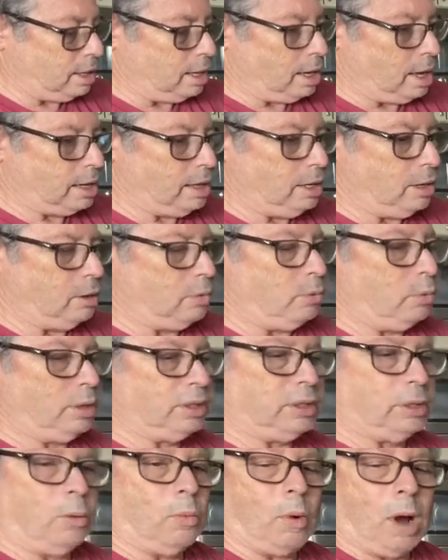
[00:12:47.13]
you don't, with
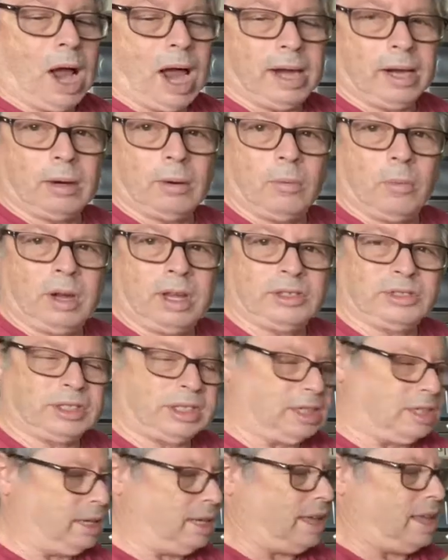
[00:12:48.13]
the wire whisk,
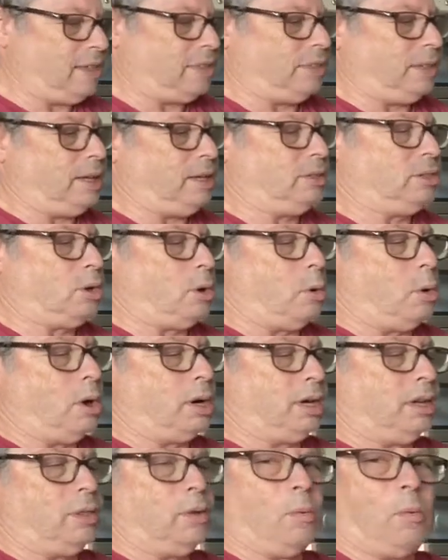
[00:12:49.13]
and you get things caught
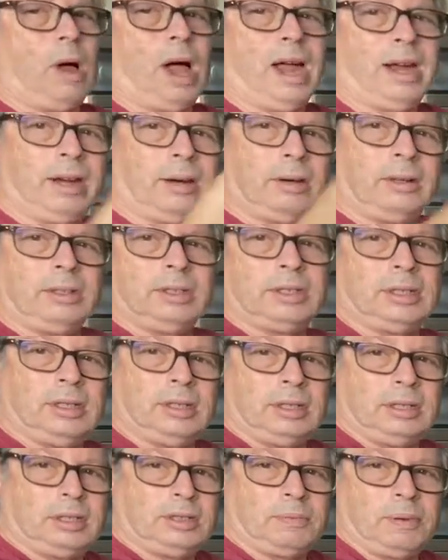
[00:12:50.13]
in the wires,
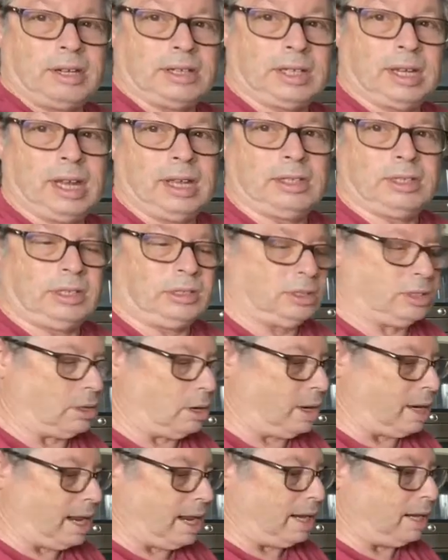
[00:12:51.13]
and especially as you
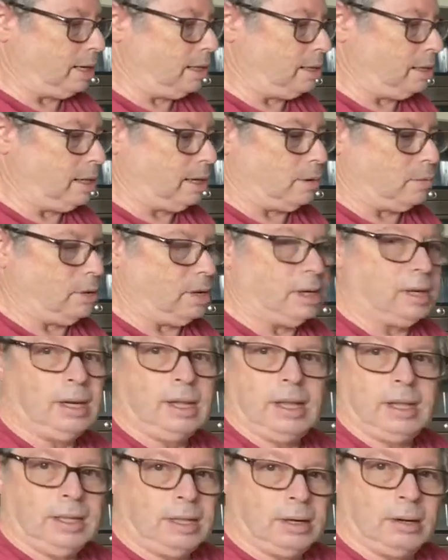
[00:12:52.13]
start adding liquid,
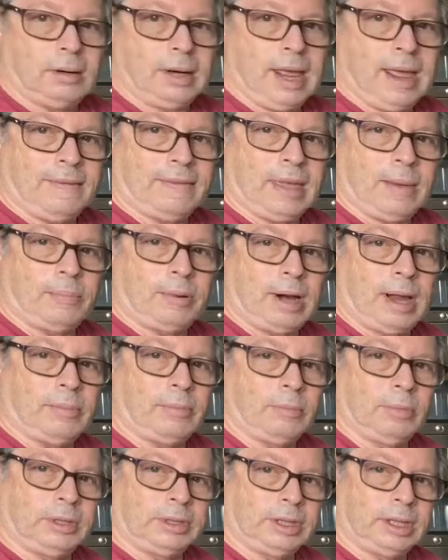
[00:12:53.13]
you don't have that
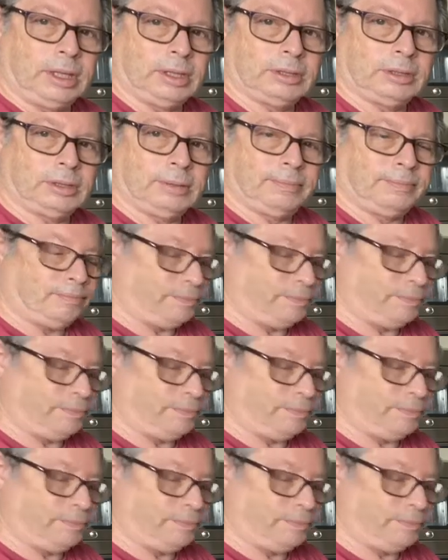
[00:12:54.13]
problem with this.